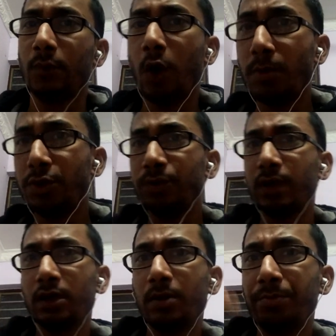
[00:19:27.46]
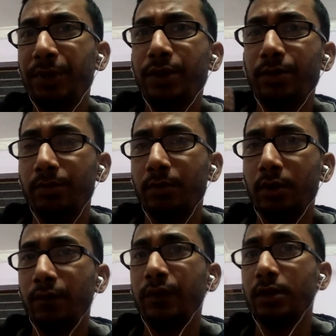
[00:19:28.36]
How much you can compete
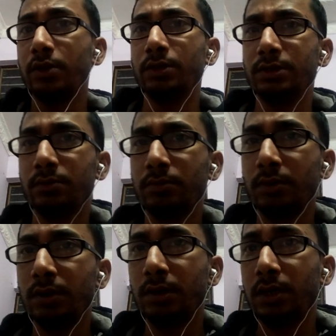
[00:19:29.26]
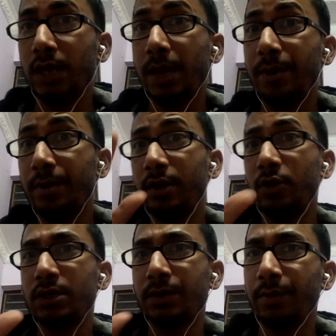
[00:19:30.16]
with others. Everybody
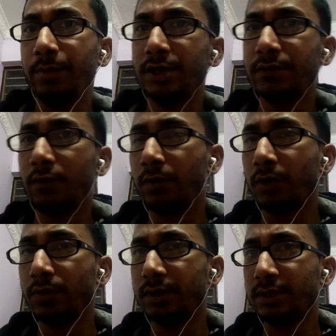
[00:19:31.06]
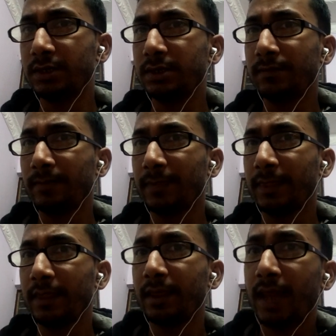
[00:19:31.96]
got 7 minutes for one questions.
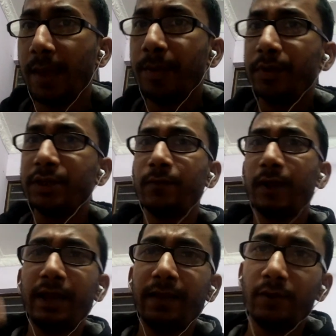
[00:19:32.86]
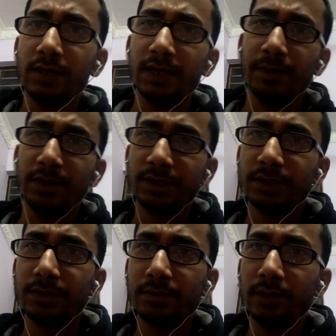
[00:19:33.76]
Everybody is fighting for same
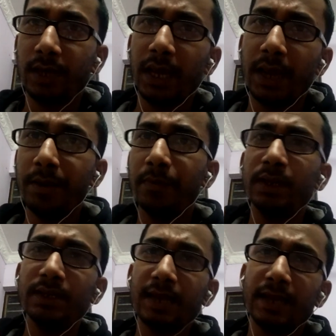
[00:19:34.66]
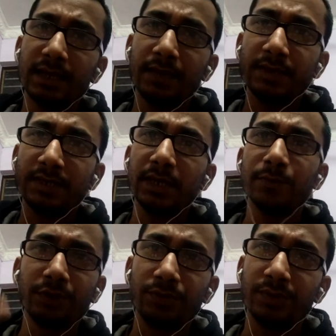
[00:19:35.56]
answers. Everybody has given
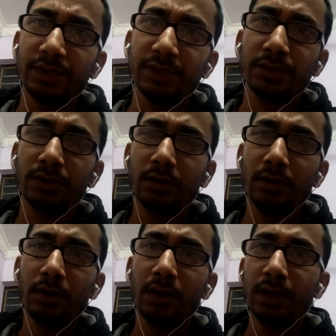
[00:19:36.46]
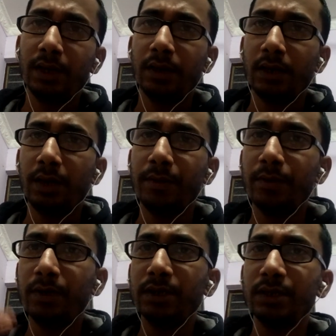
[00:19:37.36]
same situations.
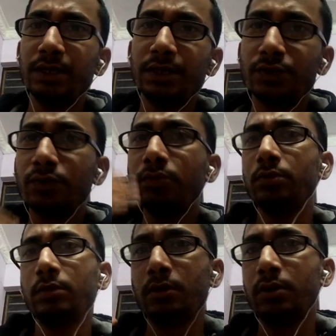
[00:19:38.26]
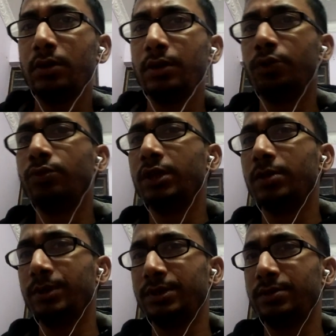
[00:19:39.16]
Everybody needs to do their
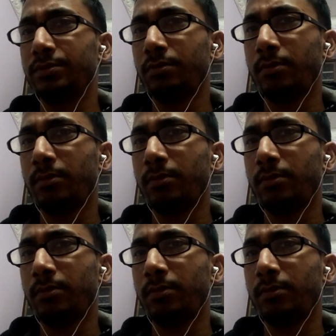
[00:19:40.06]
best.